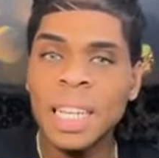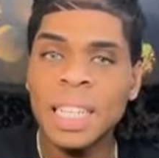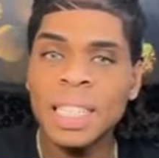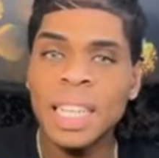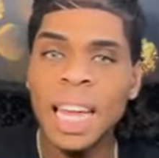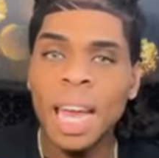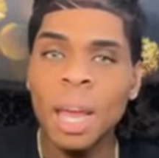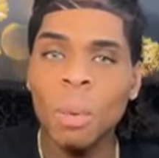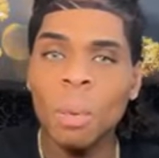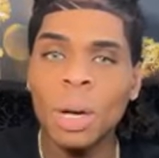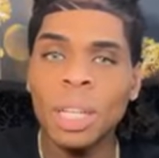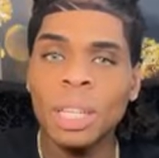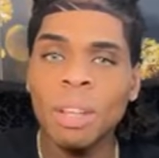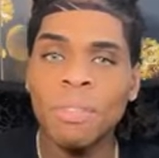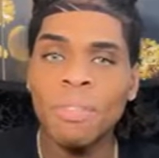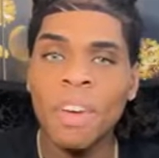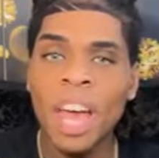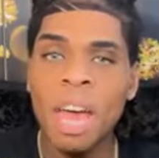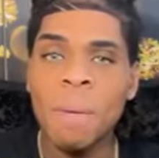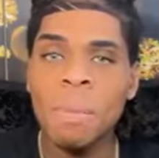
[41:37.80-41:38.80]
This ain't what
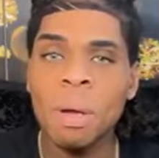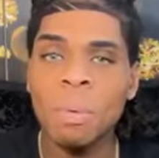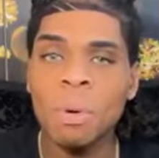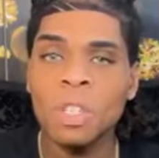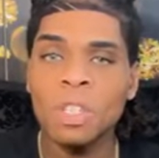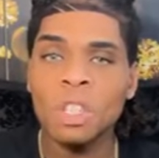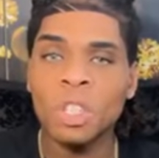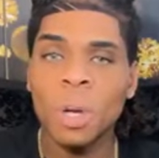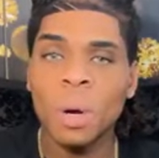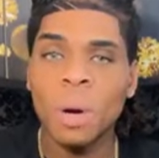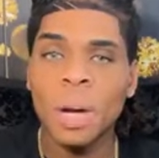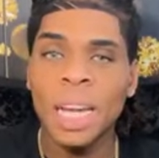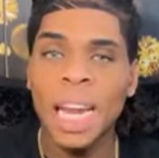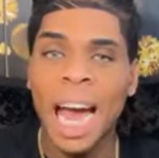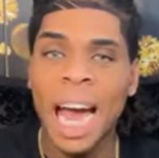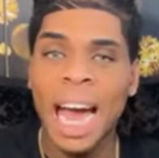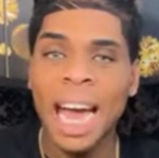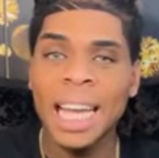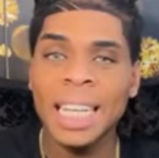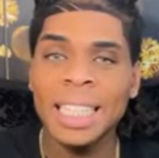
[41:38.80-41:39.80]
the famine was
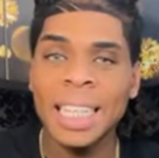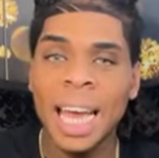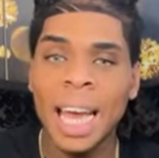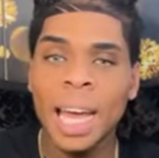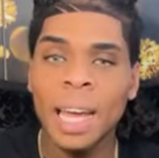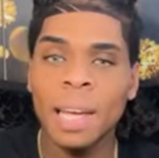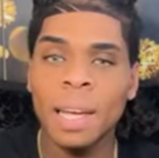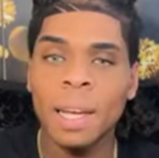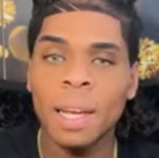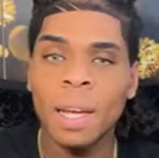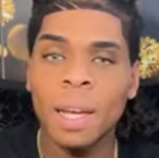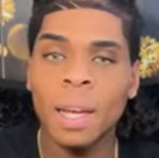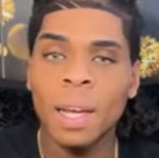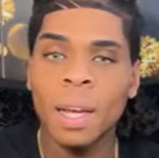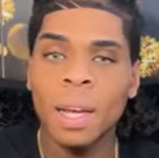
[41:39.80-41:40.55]
showing Isaac.